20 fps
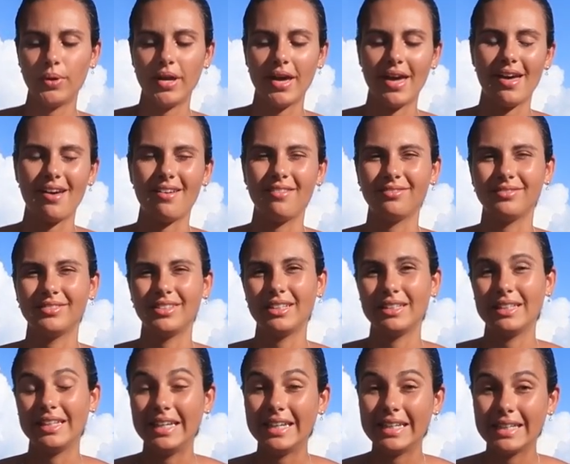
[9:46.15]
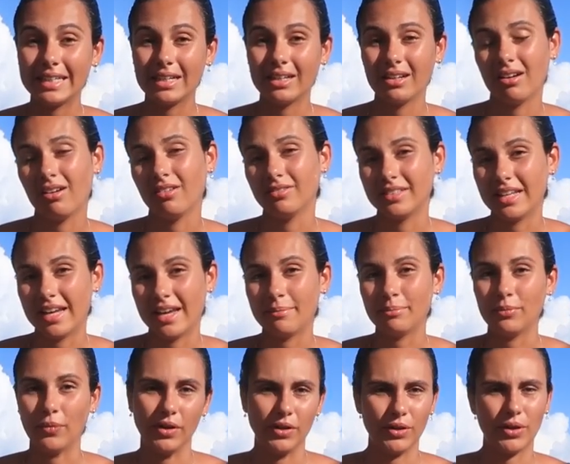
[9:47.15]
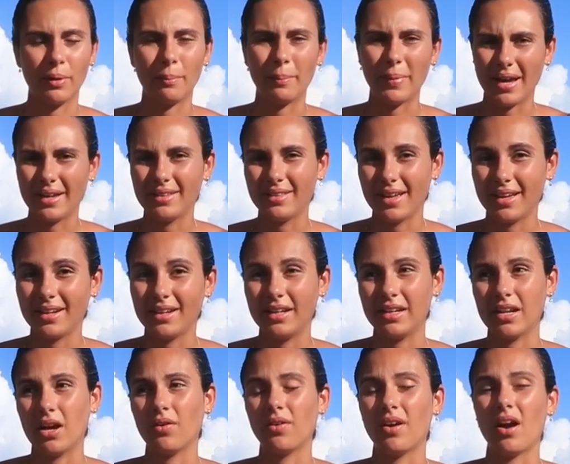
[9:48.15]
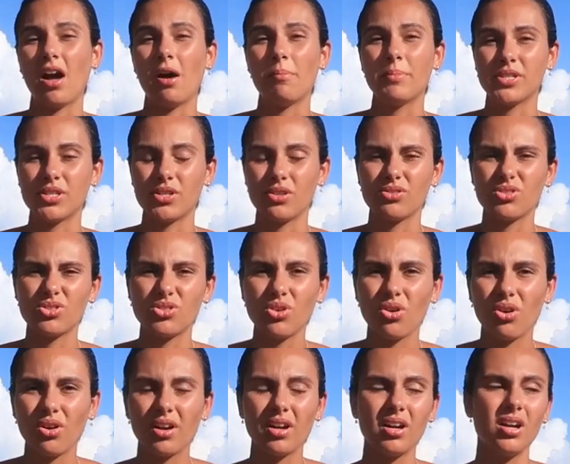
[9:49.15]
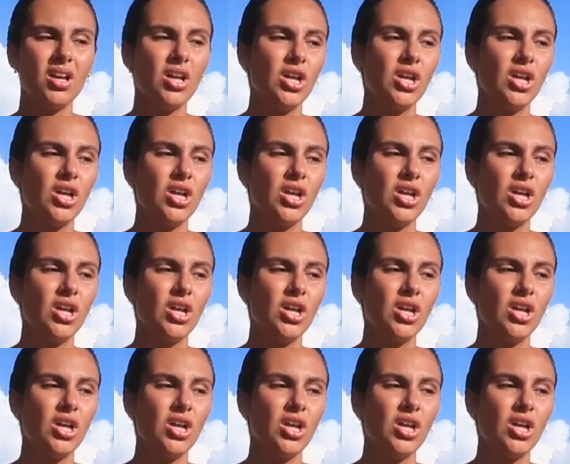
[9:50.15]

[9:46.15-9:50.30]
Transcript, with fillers: we have the link of them where you can buy that in our Amazon store.